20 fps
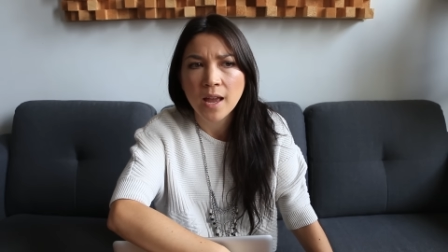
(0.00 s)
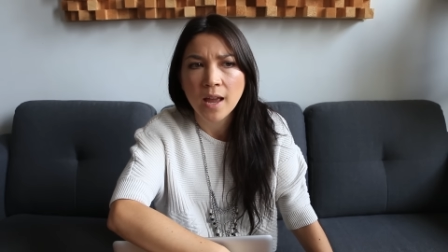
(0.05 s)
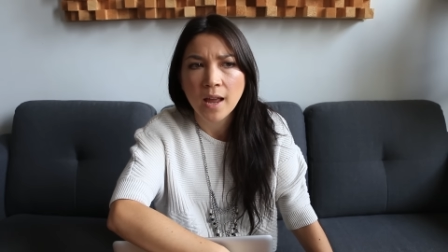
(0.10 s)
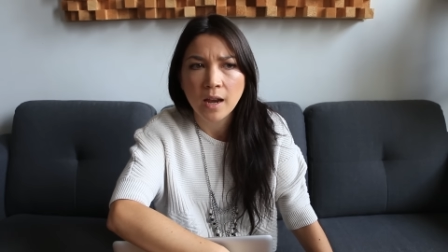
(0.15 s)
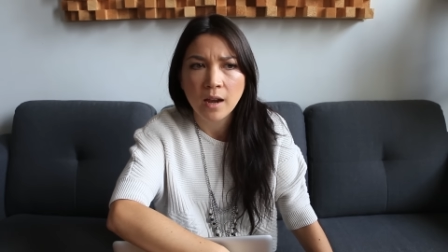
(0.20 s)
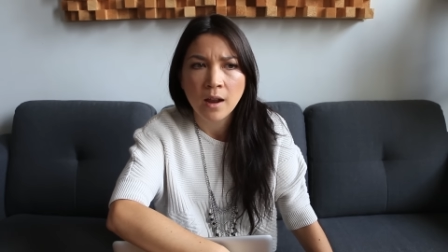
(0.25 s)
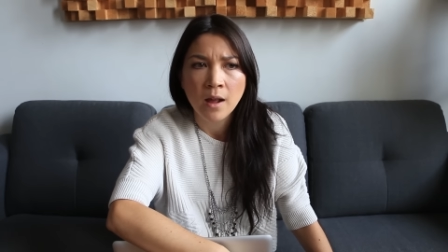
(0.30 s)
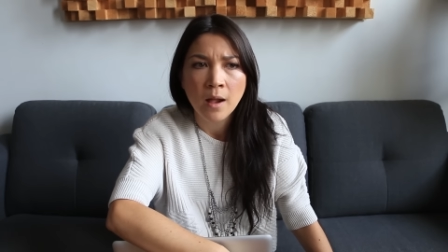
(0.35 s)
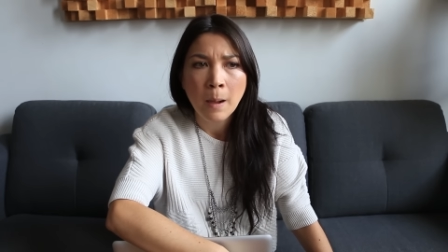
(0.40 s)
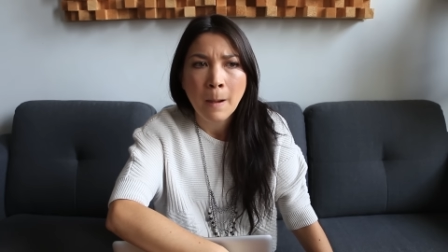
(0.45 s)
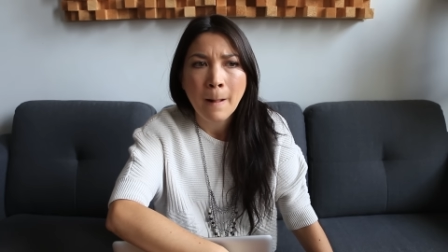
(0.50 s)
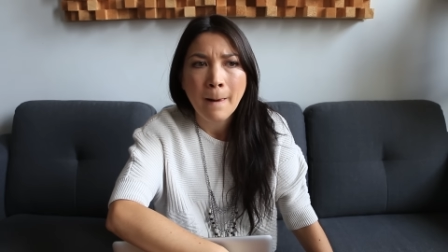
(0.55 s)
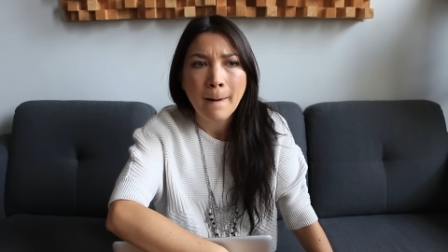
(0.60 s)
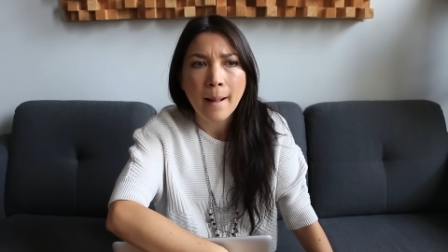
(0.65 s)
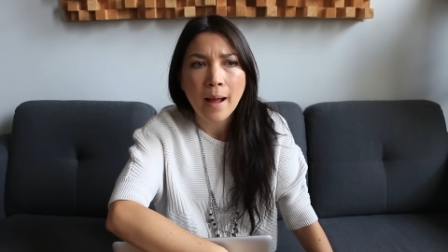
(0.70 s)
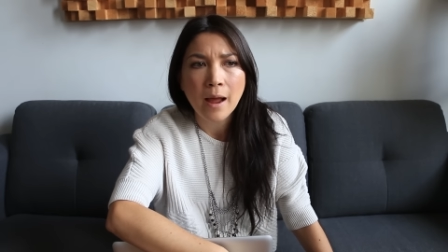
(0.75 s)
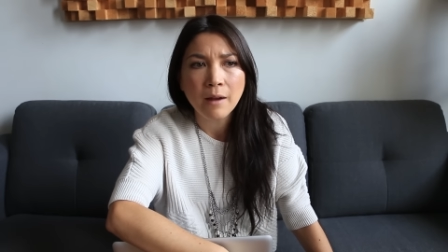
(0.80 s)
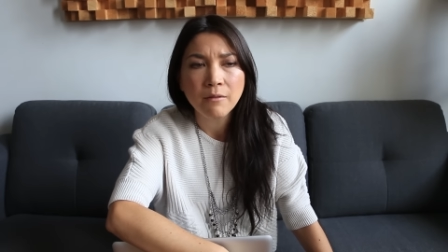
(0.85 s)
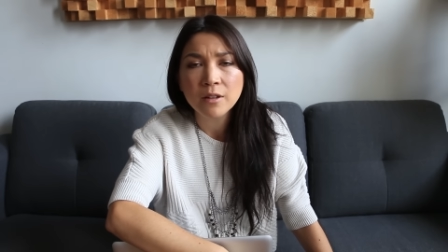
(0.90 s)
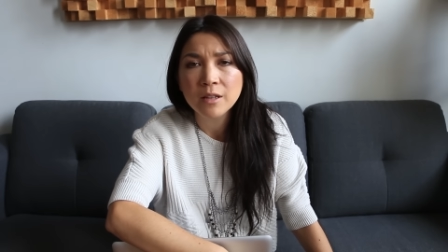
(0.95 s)
And
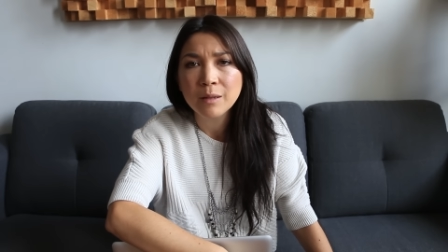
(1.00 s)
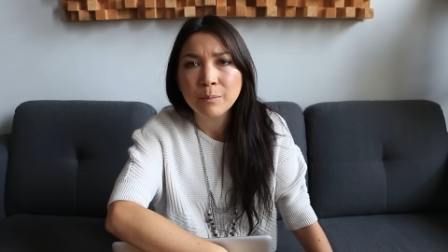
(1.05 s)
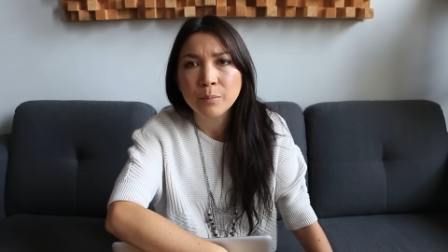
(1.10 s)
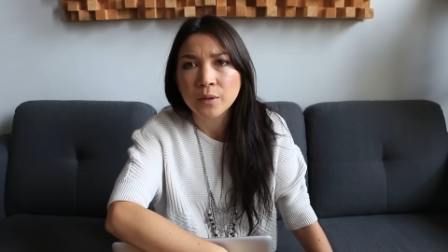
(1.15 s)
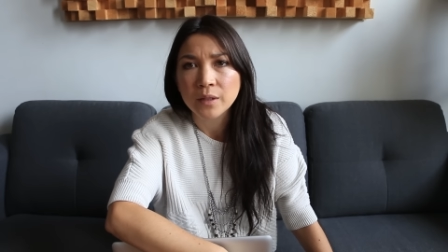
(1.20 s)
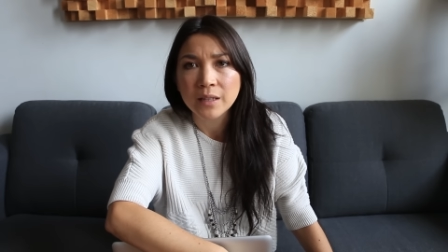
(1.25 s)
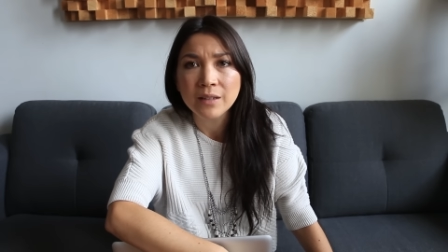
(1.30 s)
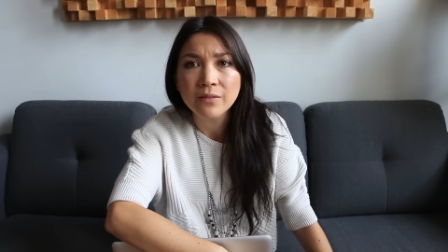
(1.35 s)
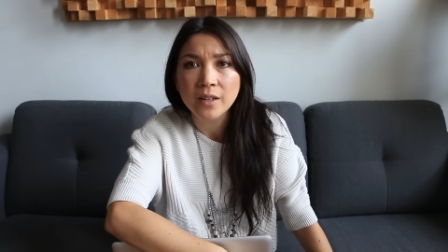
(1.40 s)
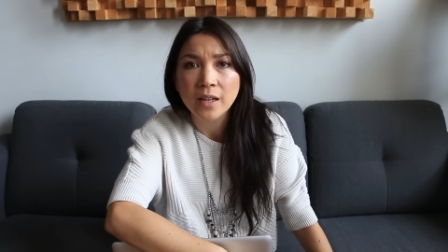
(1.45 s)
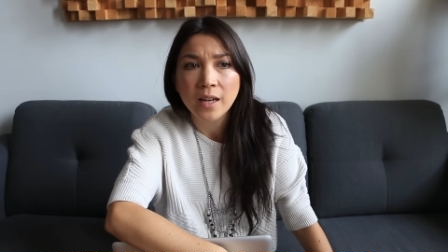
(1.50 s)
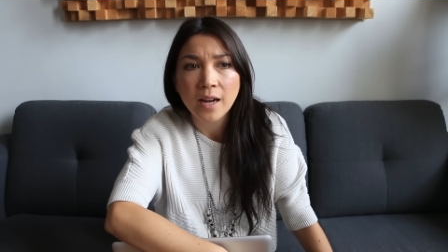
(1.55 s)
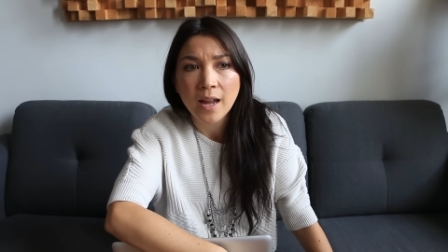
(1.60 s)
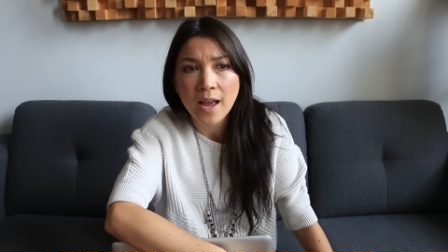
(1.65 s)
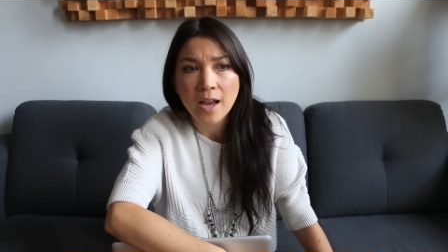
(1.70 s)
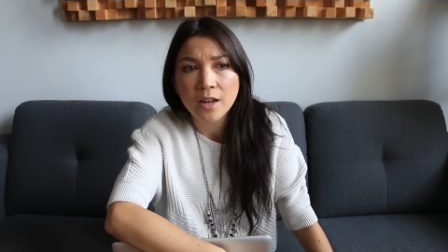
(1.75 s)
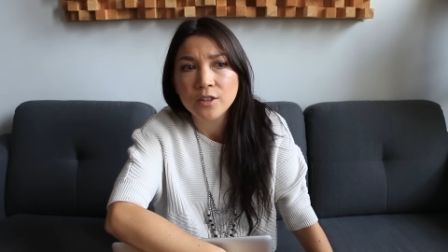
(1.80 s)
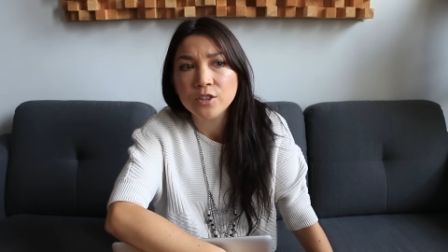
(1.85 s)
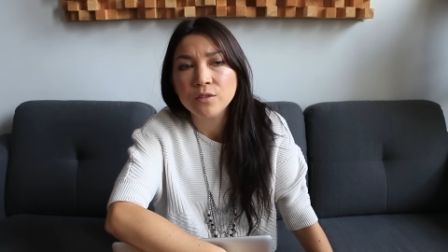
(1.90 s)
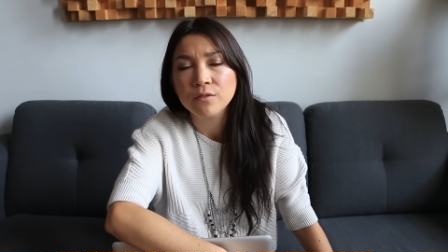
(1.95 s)
I really believe in it.
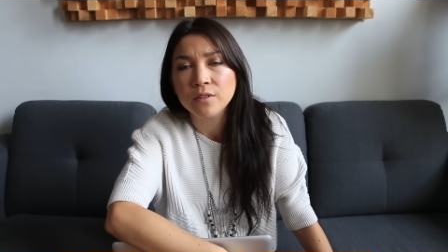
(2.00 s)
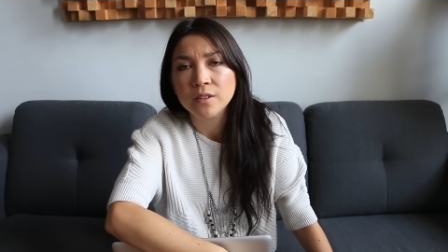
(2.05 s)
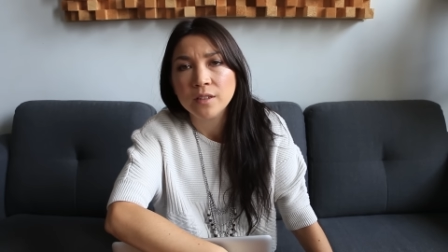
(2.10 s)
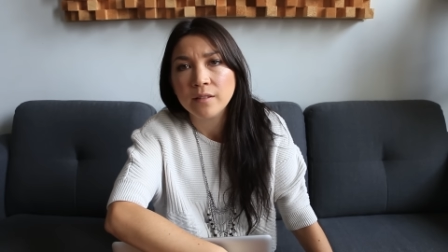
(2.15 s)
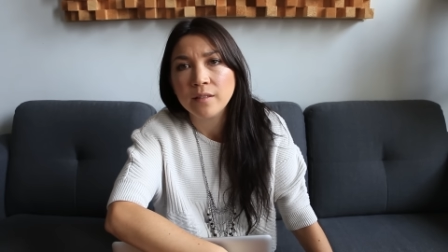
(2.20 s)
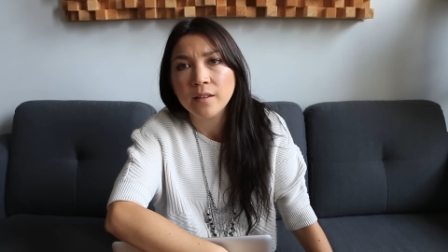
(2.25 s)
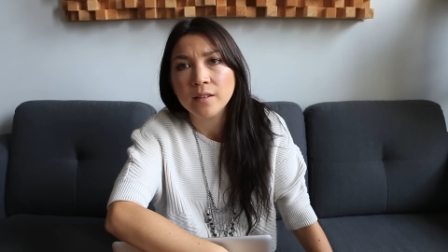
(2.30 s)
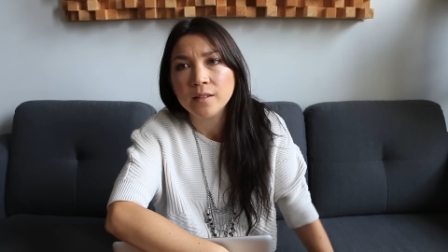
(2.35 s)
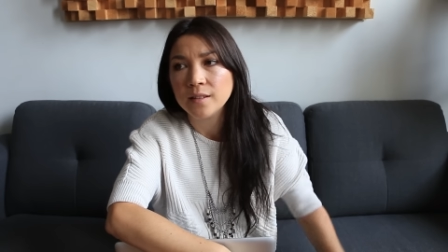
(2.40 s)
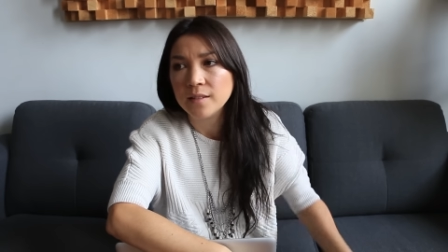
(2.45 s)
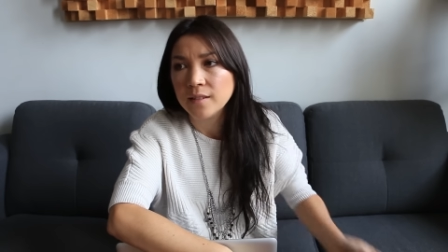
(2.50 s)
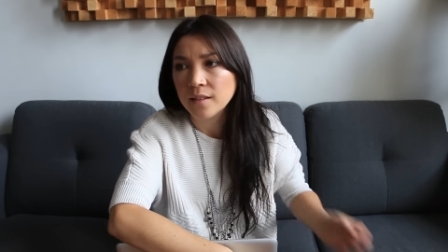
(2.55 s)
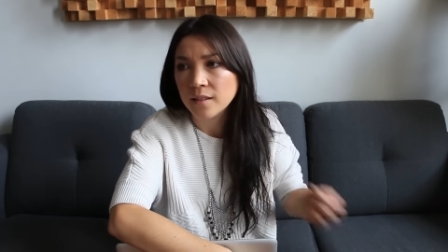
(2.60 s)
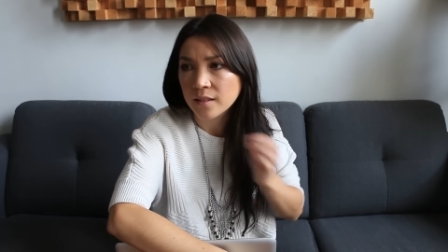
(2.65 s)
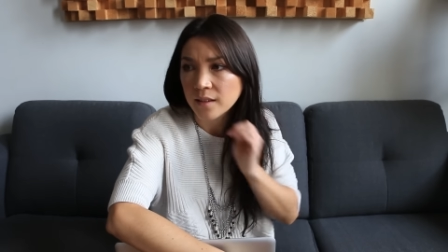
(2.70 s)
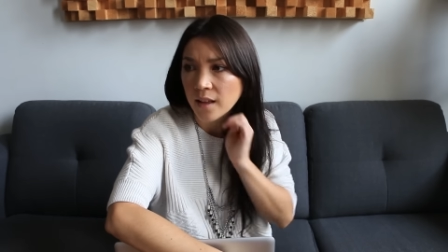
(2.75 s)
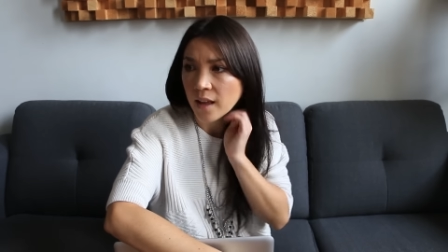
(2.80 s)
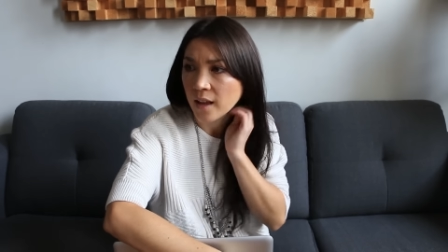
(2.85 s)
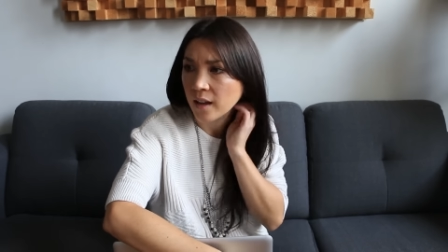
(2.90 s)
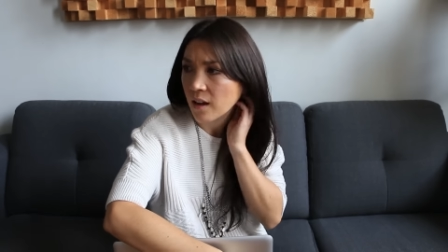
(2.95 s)
I actually really think this
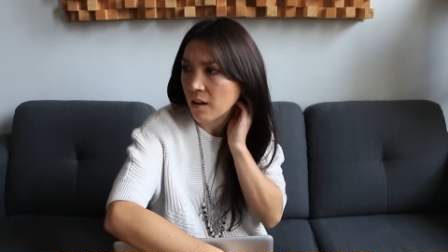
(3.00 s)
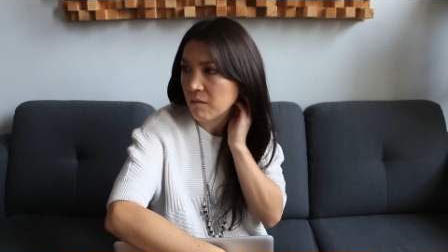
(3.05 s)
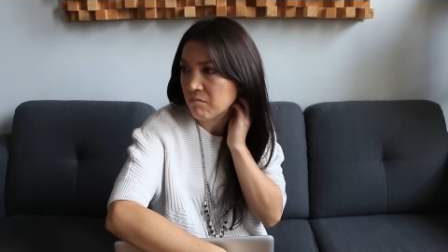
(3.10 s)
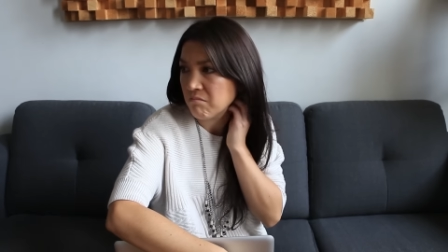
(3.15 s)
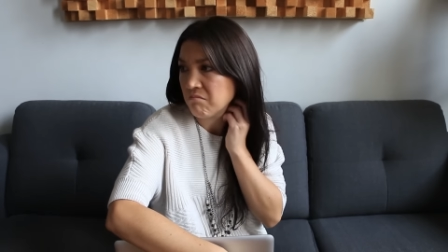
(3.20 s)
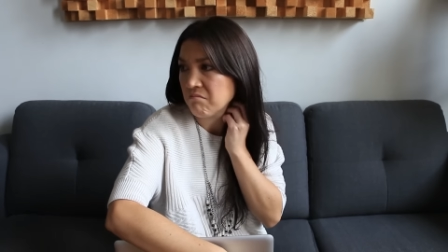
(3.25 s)
is like